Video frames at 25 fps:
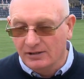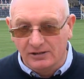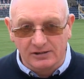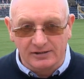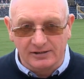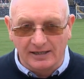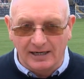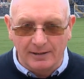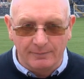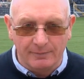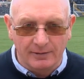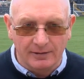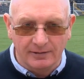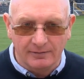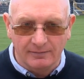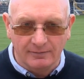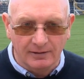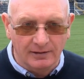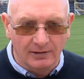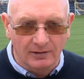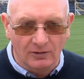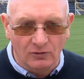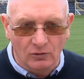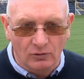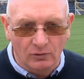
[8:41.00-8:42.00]
Simon,
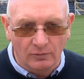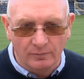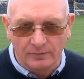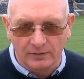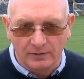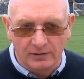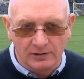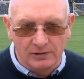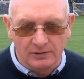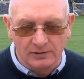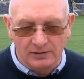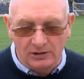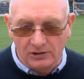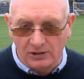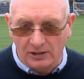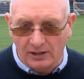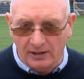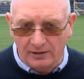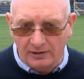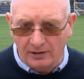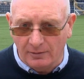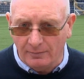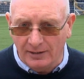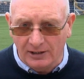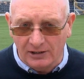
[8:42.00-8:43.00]
you know, does
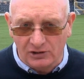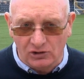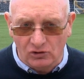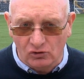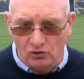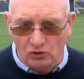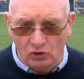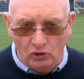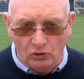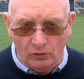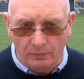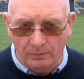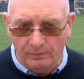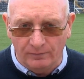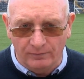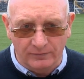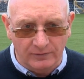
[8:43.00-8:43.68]
an amazing job